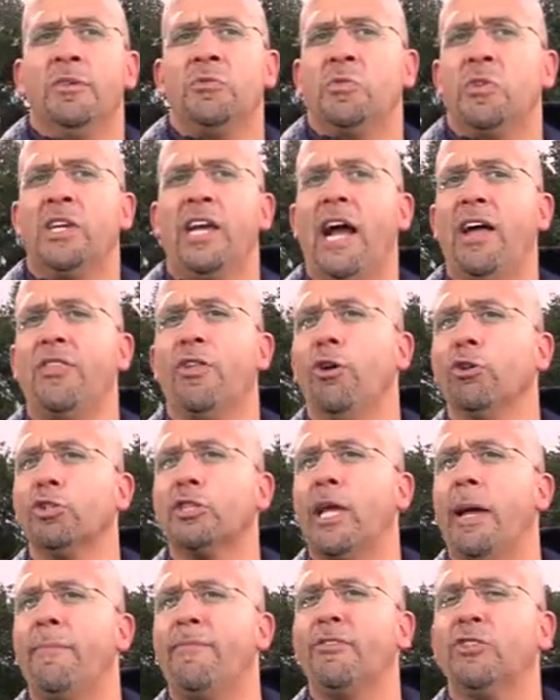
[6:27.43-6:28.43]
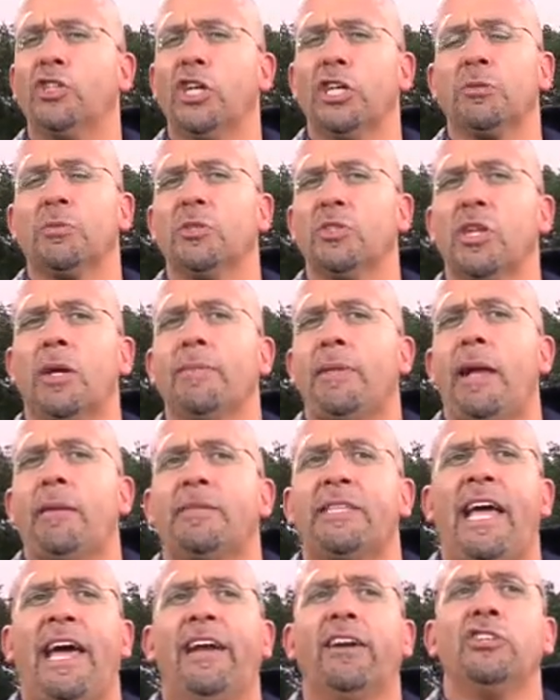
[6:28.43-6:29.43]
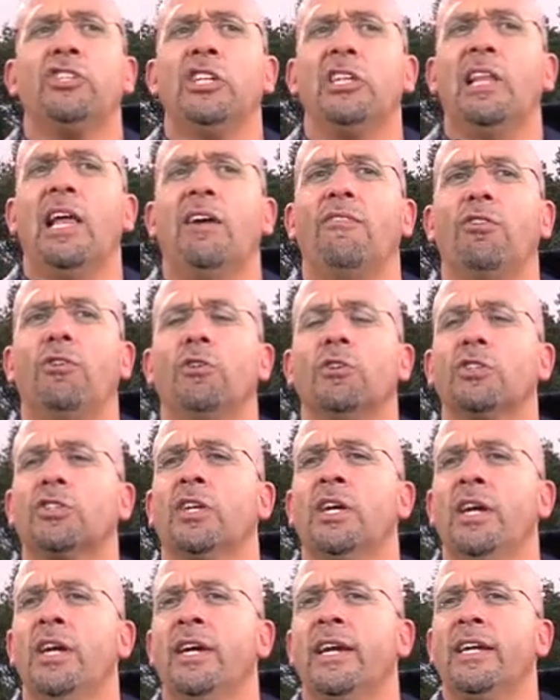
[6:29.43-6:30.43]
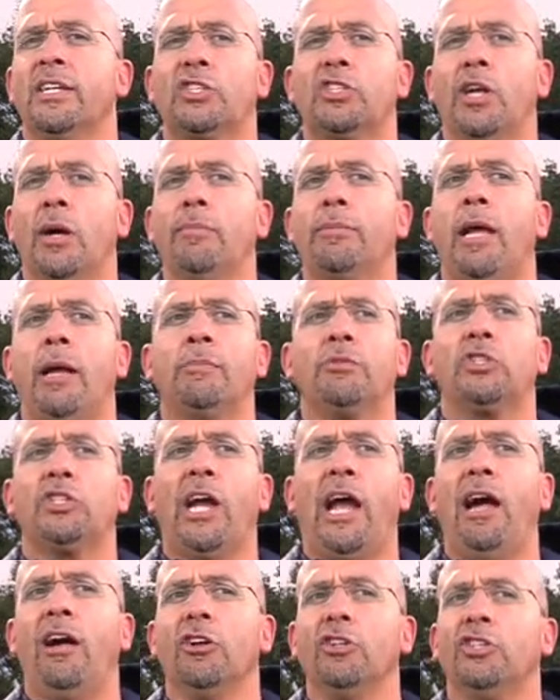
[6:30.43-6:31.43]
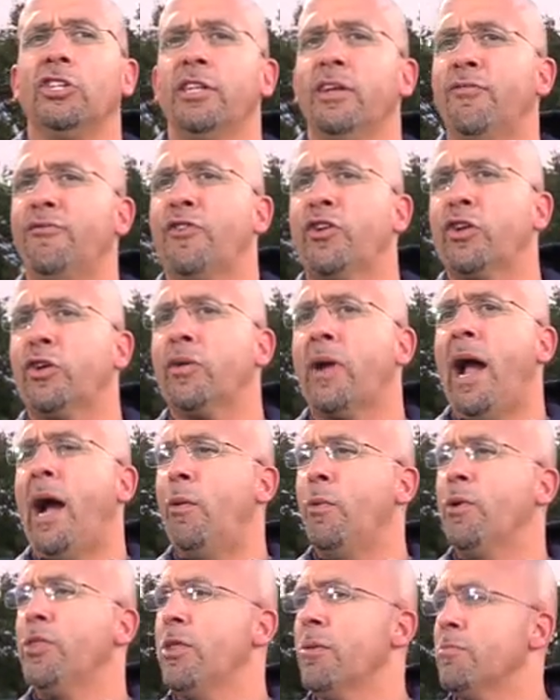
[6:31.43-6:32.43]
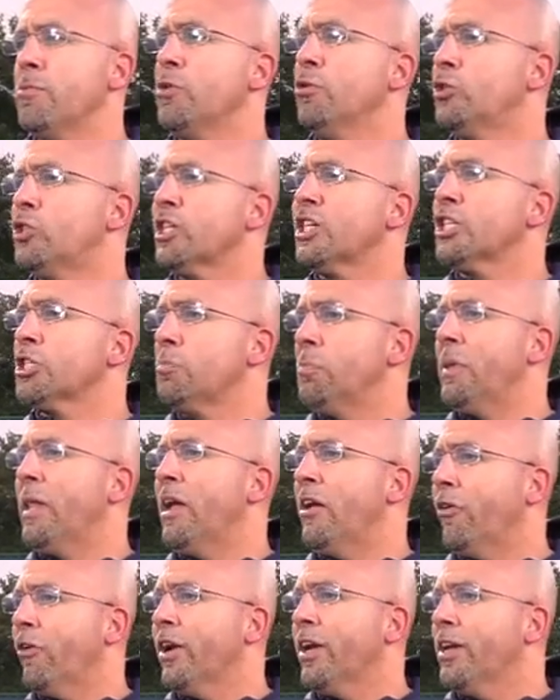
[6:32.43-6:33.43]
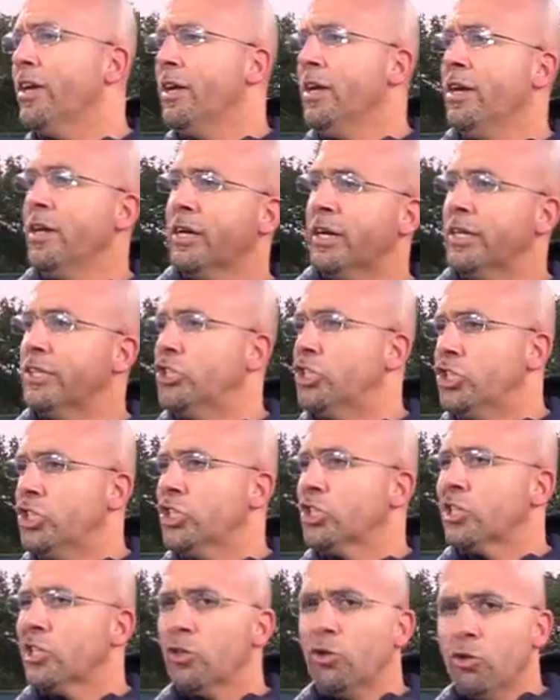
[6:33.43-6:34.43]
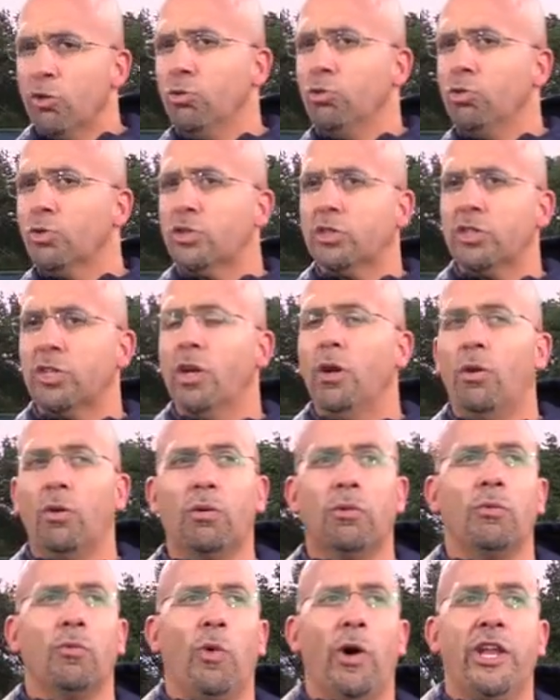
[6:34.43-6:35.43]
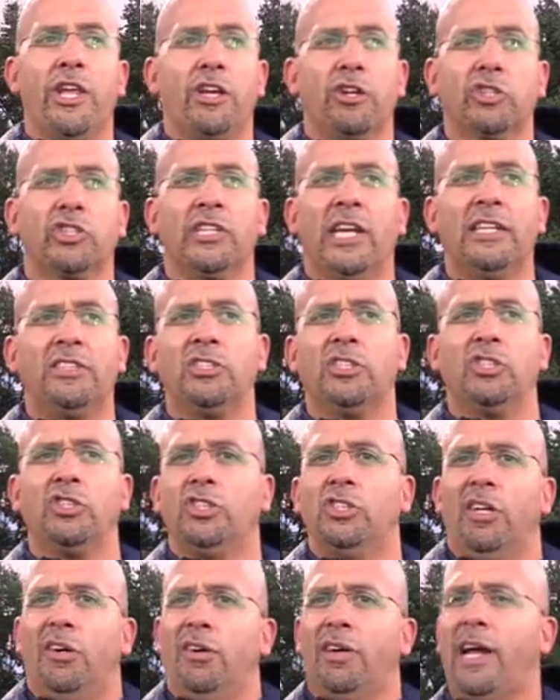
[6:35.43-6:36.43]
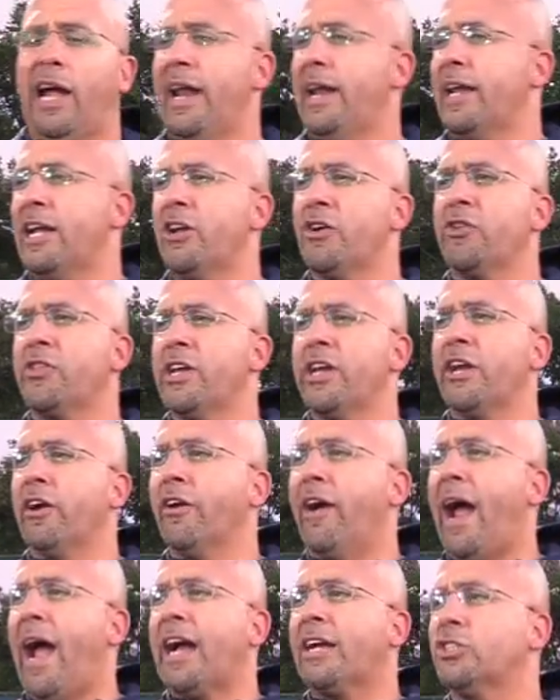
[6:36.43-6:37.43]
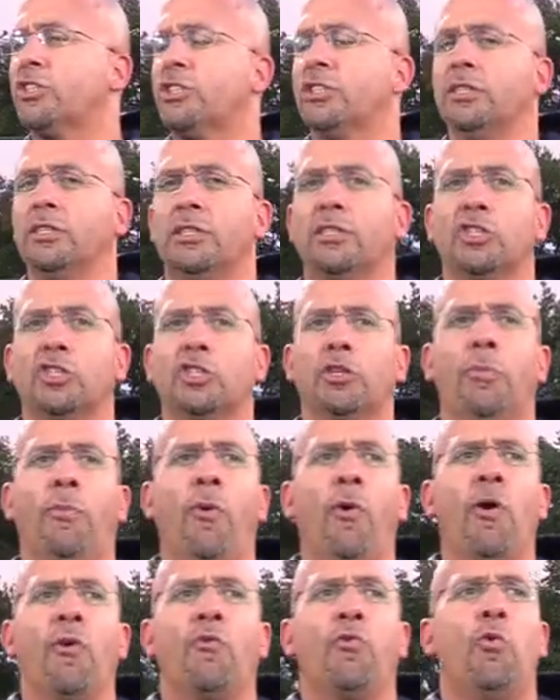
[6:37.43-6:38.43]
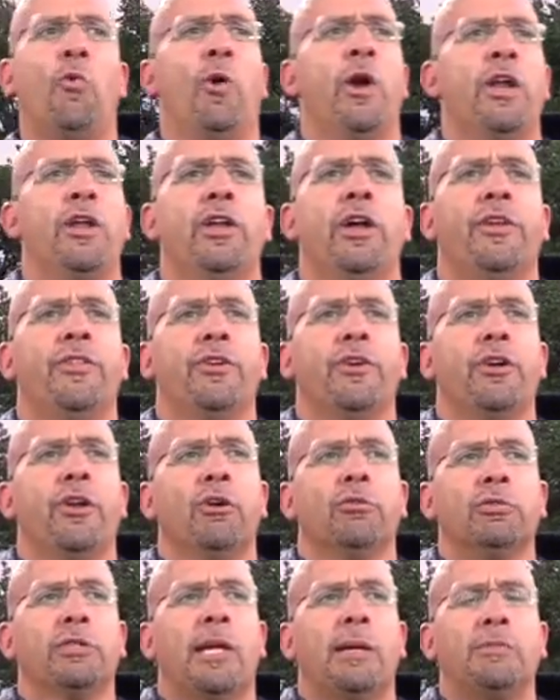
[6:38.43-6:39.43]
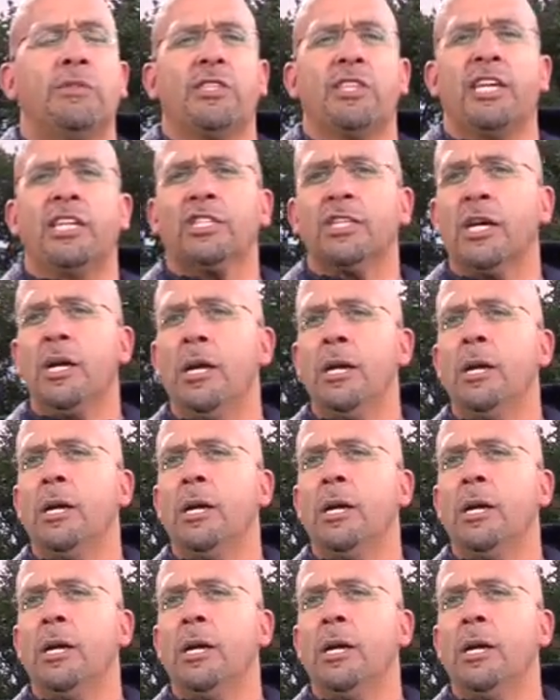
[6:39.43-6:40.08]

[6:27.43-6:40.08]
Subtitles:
So you got those type of adjustments. Sometimes the energy level is sometimes challenging to figure out when the music is blaring, because you just lose, one of your senses. You don't kind of hear the interaction and the support for one another and those types of things.